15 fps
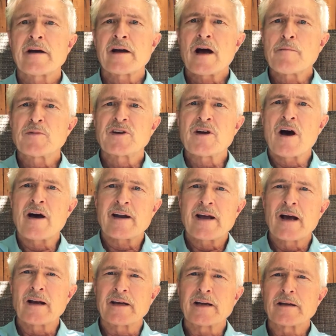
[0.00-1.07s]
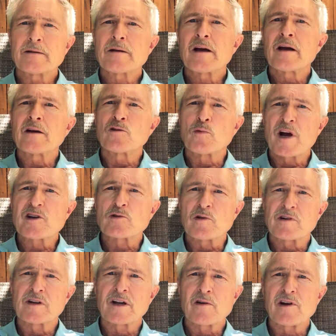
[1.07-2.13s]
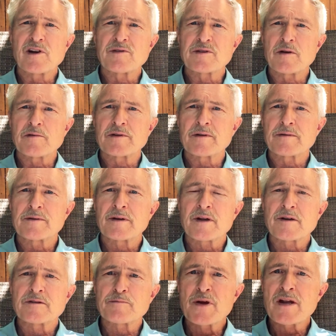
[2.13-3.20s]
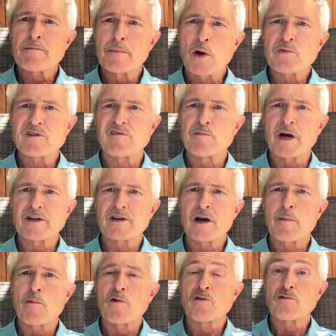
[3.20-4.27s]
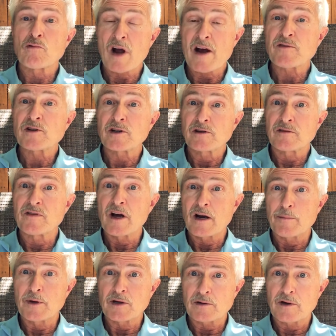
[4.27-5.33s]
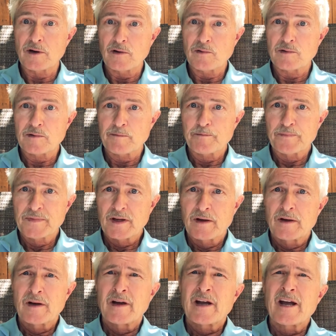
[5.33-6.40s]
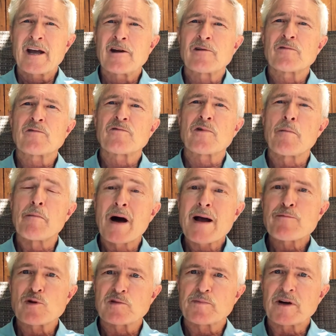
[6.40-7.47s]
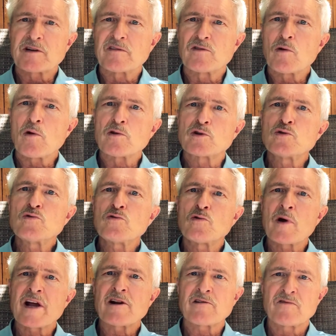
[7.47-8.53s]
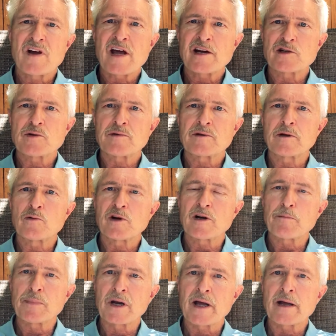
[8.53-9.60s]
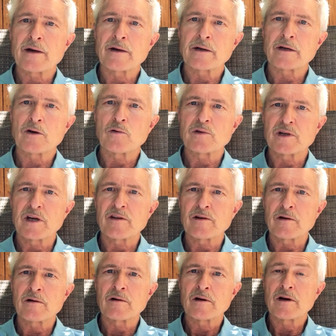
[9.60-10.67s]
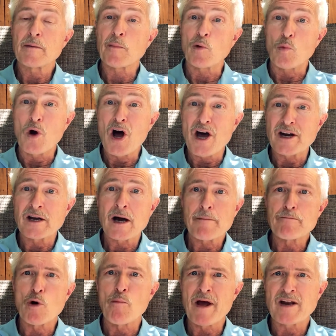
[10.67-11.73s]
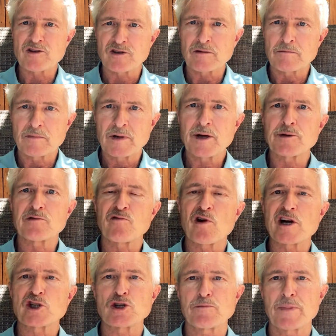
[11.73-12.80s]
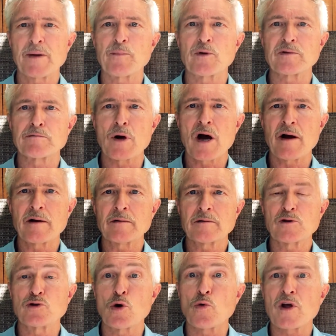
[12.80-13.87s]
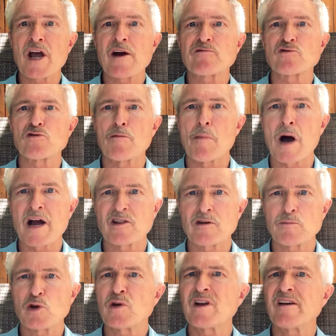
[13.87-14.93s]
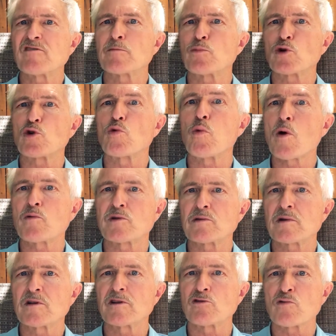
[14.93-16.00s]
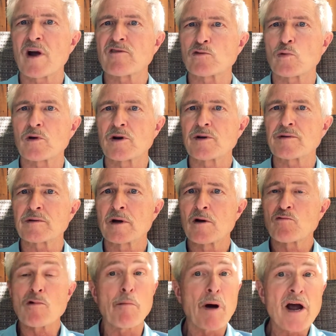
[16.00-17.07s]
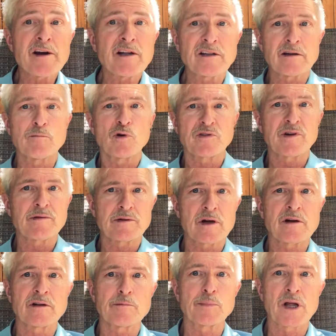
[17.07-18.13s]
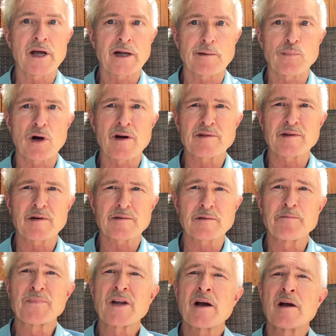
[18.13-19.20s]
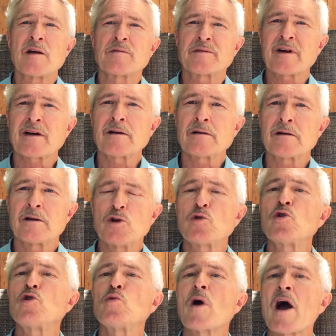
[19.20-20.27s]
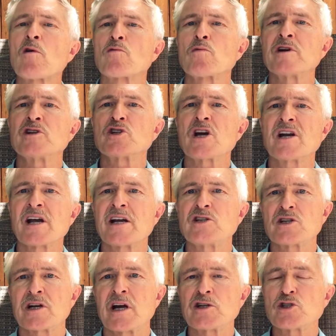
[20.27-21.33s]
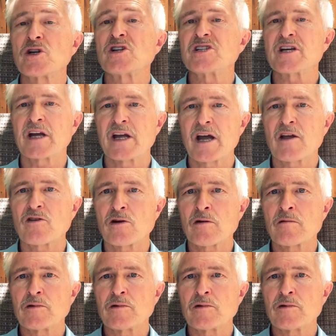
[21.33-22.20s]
Hi, I'm Don Elliott, a director at Clarion Associates, and I spend most of my time drafting development codes. And from my perspective, there are two great advantages to doing a plan and a code together. Number one, momentum. It's fresh in people's minds. You don't have to remind them. You can even put quotes in the draft ordinance, reminding them what they said in the planning process. Second, you can do outreach and education together.